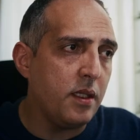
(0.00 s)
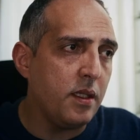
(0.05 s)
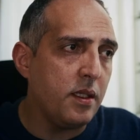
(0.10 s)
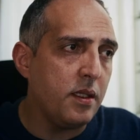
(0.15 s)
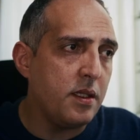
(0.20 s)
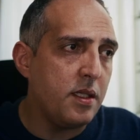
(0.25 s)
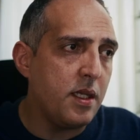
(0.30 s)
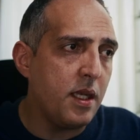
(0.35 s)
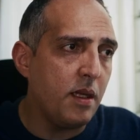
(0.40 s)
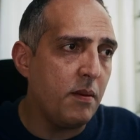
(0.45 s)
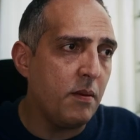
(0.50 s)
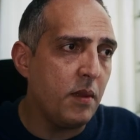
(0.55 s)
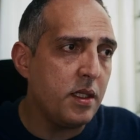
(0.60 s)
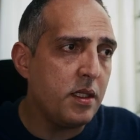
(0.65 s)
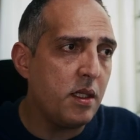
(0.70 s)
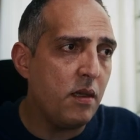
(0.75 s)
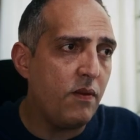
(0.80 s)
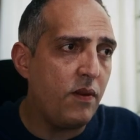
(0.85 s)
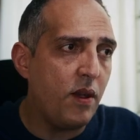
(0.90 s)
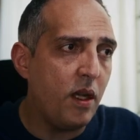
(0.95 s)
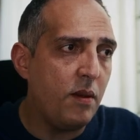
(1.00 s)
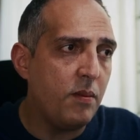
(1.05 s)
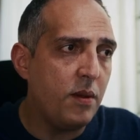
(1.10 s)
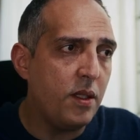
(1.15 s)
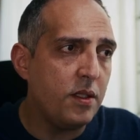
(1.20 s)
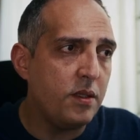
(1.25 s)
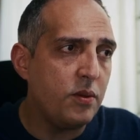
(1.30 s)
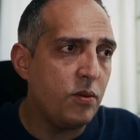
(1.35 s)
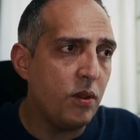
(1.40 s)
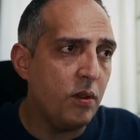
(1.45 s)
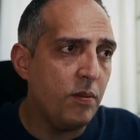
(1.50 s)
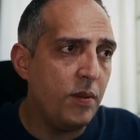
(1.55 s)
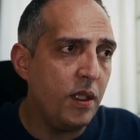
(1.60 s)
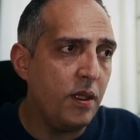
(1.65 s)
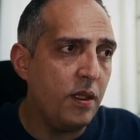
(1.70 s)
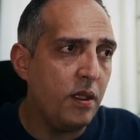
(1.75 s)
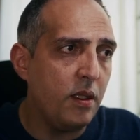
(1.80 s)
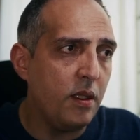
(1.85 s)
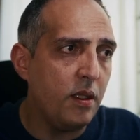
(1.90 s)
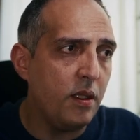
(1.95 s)
sling muscle fibers will be
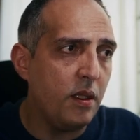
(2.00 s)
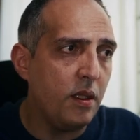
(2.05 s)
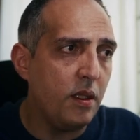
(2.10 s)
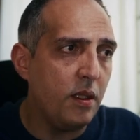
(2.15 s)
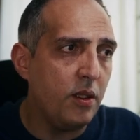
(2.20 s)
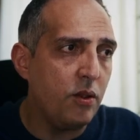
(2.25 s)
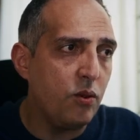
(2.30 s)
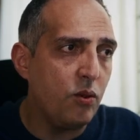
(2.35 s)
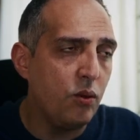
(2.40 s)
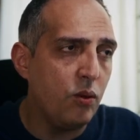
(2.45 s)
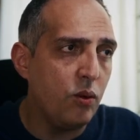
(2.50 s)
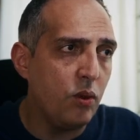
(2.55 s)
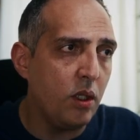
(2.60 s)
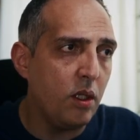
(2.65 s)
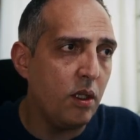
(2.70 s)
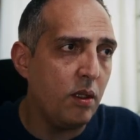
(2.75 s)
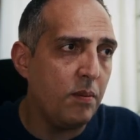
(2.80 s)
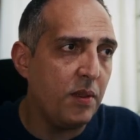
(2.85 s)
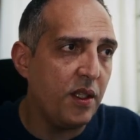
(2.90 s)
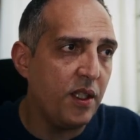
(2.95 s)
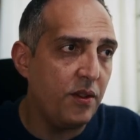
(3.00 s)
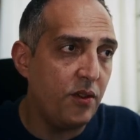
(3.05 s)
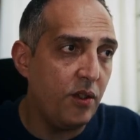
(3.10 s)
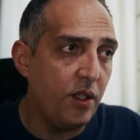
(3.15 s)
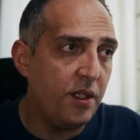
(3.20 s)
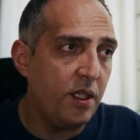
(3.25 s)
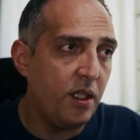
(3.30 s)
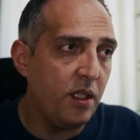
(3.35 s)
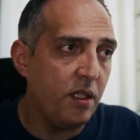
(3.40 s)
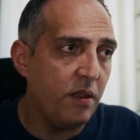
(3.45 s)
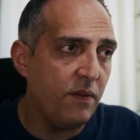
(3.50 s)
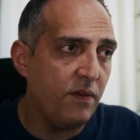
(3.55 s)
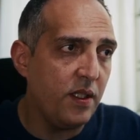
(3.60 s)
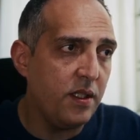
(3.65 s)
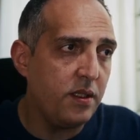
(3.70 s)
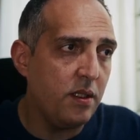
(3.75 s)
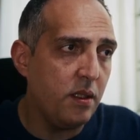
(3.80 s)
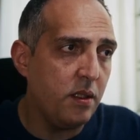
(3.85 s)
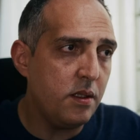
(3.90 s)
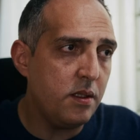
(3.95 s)
the two penetrating
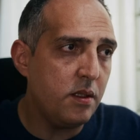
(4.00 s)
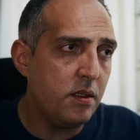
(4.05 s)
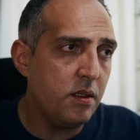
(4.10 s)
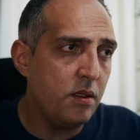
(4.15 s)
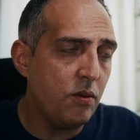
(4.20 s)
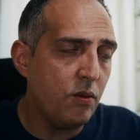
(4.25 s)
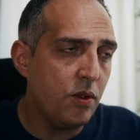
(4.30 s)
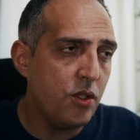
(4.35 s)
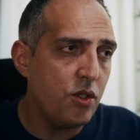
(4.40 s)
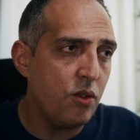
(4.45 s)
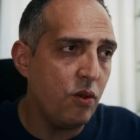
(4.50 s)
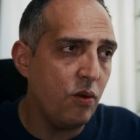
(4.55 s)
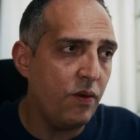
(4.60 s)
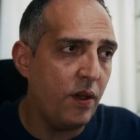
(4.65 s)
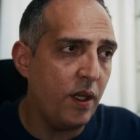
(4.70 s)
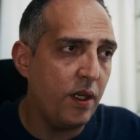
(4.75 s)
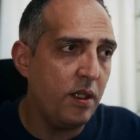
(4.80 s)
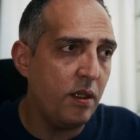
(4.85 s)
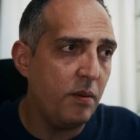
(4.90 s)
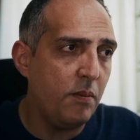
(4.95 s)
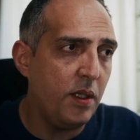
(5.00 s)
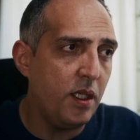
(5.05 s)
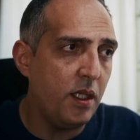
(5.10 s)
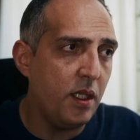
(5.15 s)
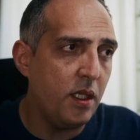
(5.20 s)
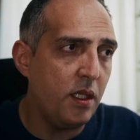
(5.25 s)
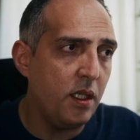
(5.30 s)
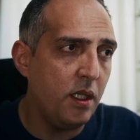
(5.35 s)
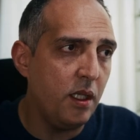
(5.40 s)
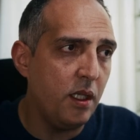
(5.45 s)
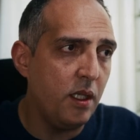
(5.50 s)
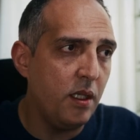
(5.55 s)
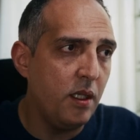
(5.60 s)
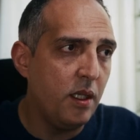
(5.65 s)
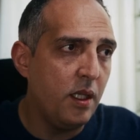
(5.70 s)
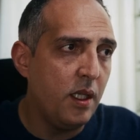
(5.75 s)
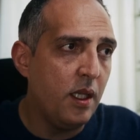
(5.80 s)
vessels, which you find immediately